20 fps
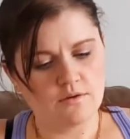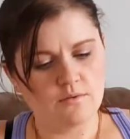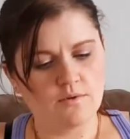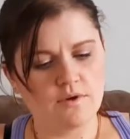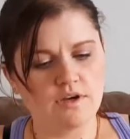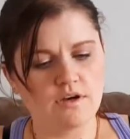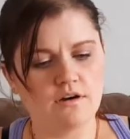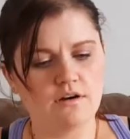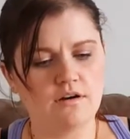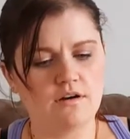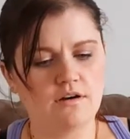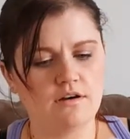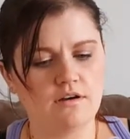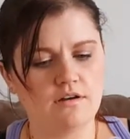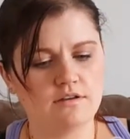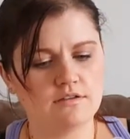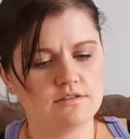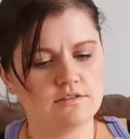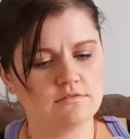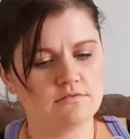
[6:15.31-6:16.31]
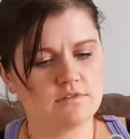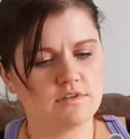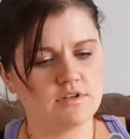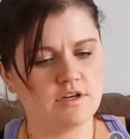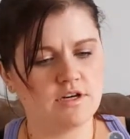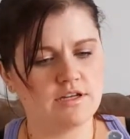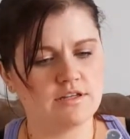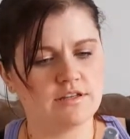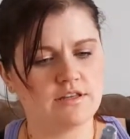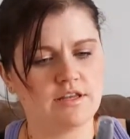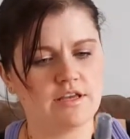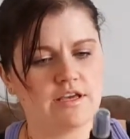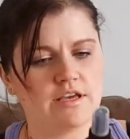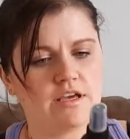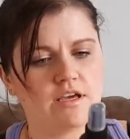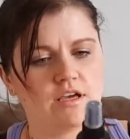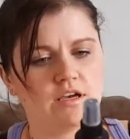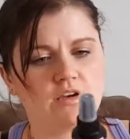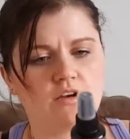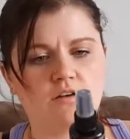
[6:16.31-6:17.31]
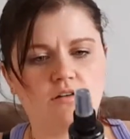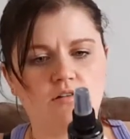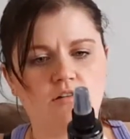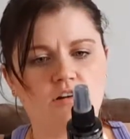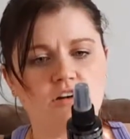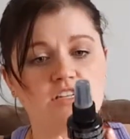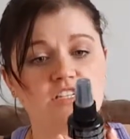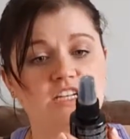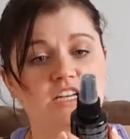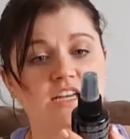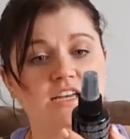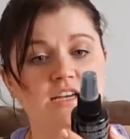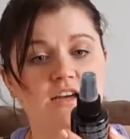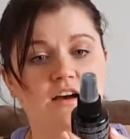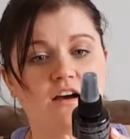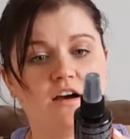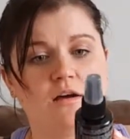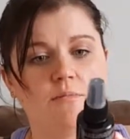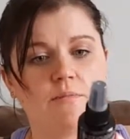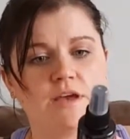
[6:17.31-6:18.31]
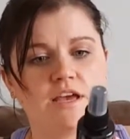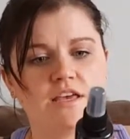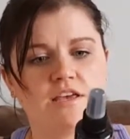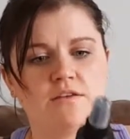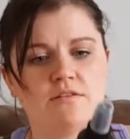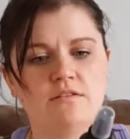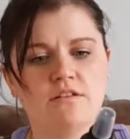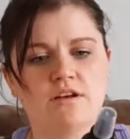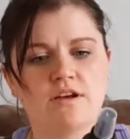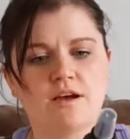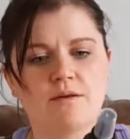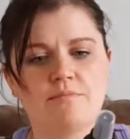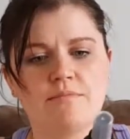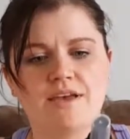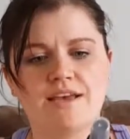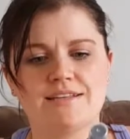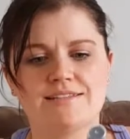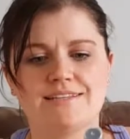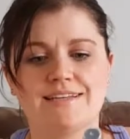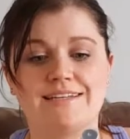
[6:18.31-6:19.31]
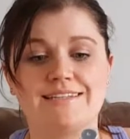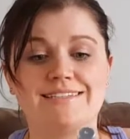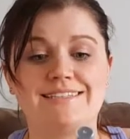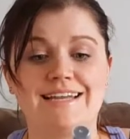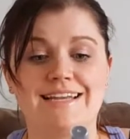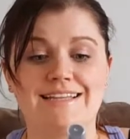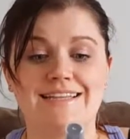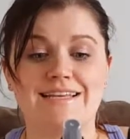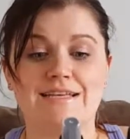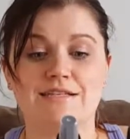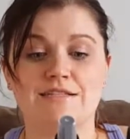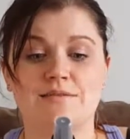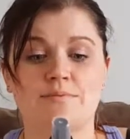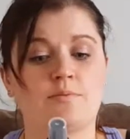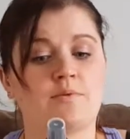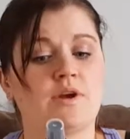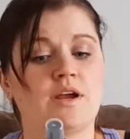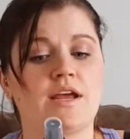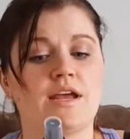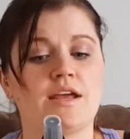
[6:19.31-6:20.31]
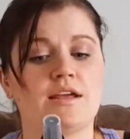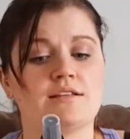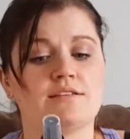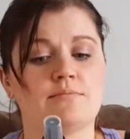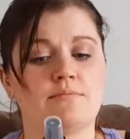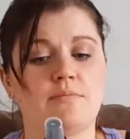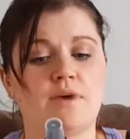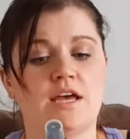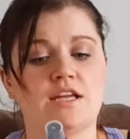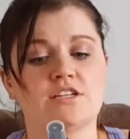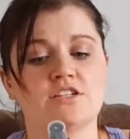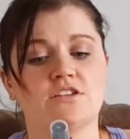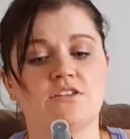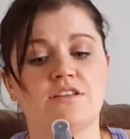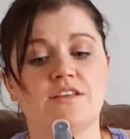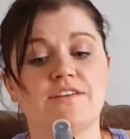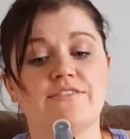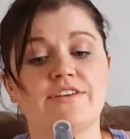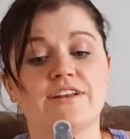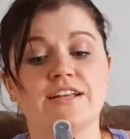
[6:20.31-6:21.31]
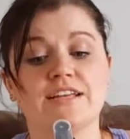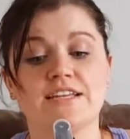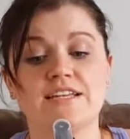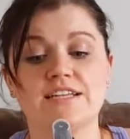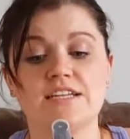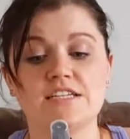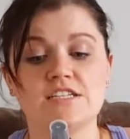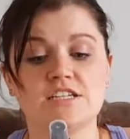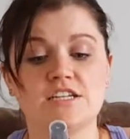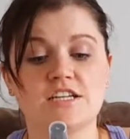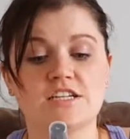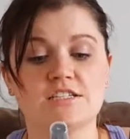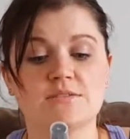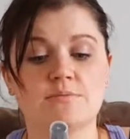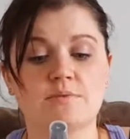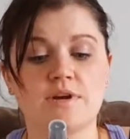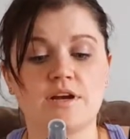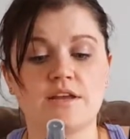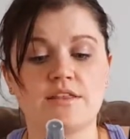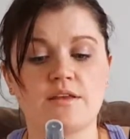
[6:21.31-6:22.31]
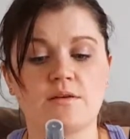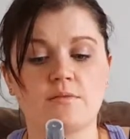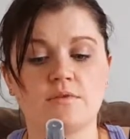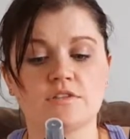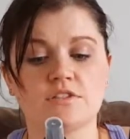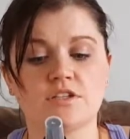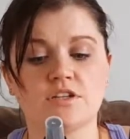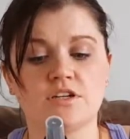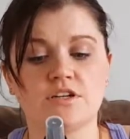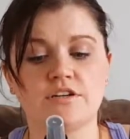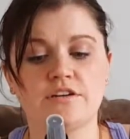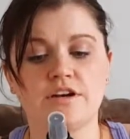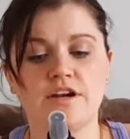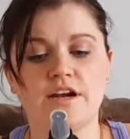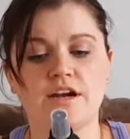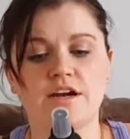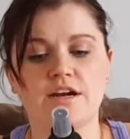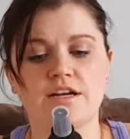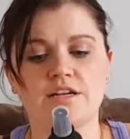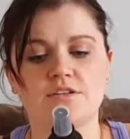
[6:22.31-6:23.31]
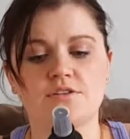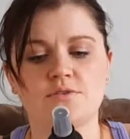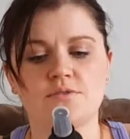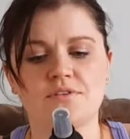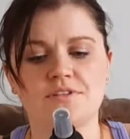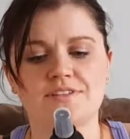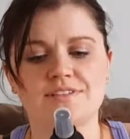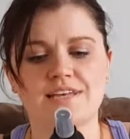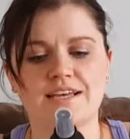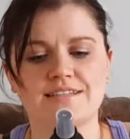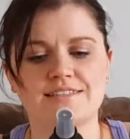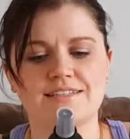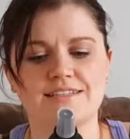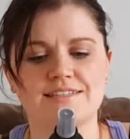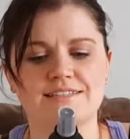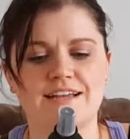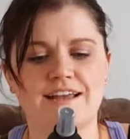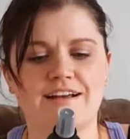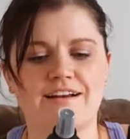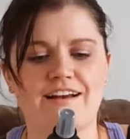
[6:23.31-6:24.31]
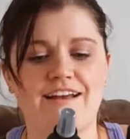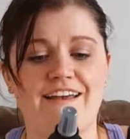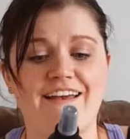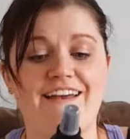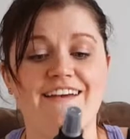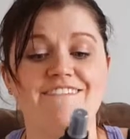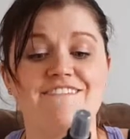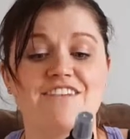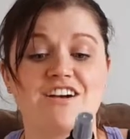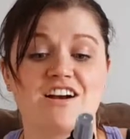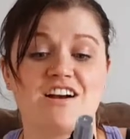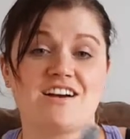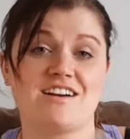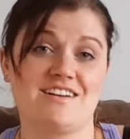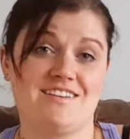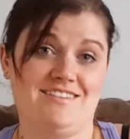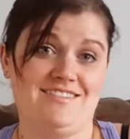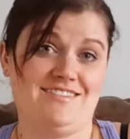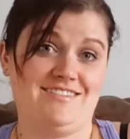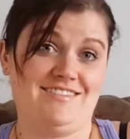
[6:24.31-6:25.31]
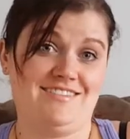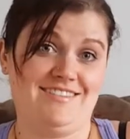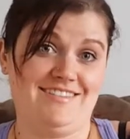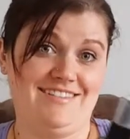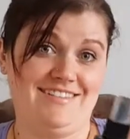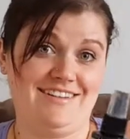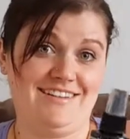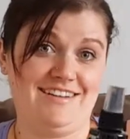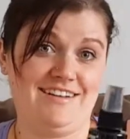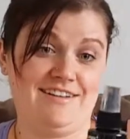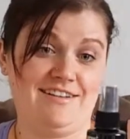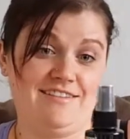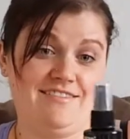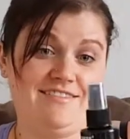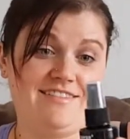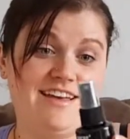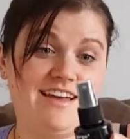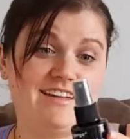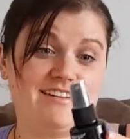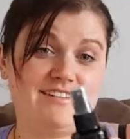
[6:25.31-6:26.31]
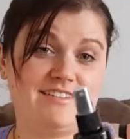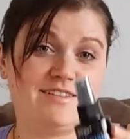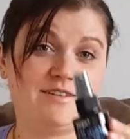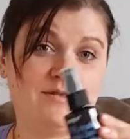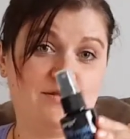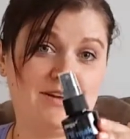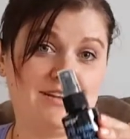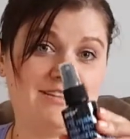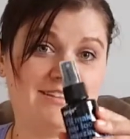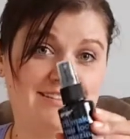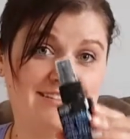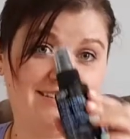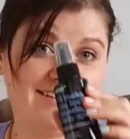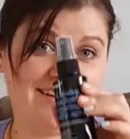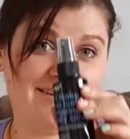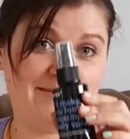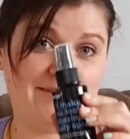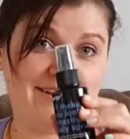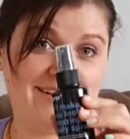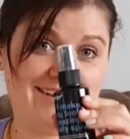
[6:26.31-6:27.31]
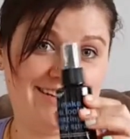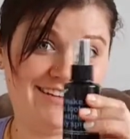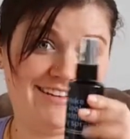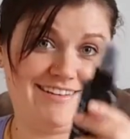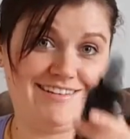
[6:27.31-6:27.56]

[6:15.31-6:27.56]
We also got the Gorgie I'll Make You Look Amazing Daily Spray. It's a magical leave-in conditioning spray that will turn your hair into the sexiest hair ever. That is quite the statement.